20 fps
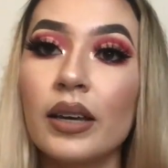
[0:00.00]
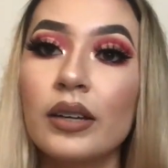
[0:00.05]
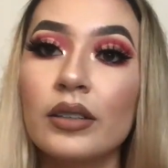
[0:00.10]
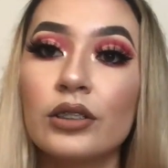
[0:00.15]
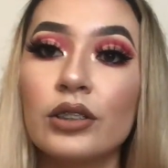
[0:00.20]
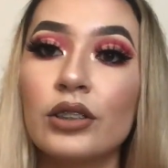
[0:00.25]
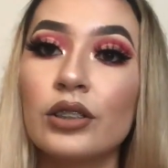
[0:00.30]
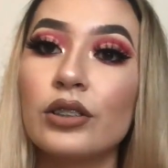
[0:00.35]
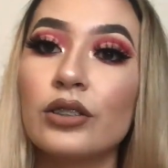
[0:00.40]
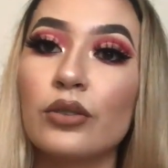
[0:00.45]

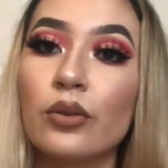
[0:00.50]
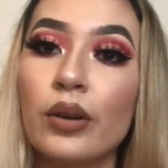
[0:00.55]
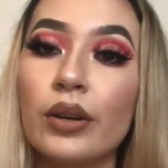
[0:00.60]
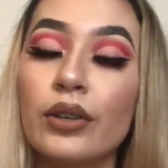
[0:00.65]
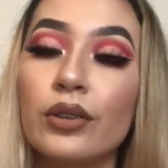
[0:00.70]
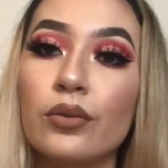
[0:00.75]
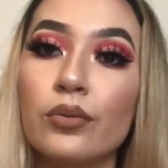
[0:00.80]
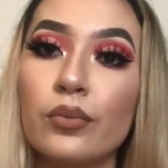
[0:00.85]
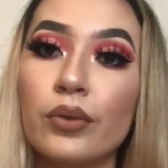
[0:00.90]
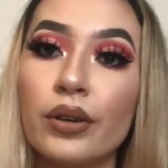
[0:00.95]
is just knowing
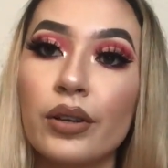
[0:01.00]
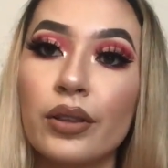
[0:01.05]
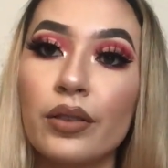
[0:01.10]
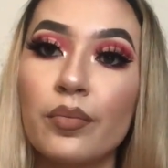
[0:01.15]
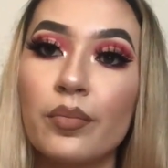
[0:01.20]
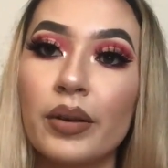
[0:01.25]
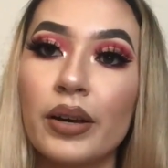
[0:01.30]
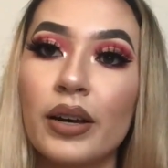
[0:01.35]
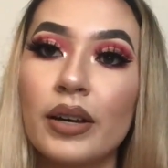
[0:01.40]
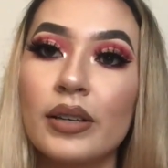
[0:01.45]
your worth,
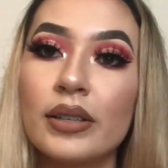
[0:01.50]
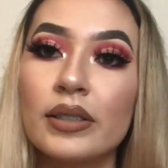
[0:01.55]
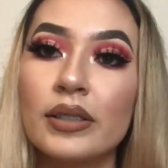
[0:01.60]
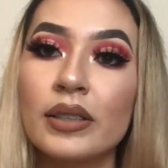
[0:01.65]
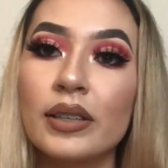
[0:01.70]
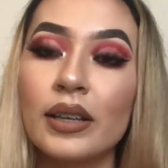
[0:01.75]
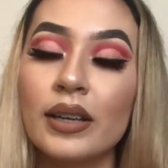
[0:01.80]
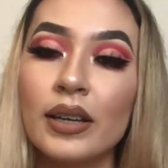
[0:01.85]
because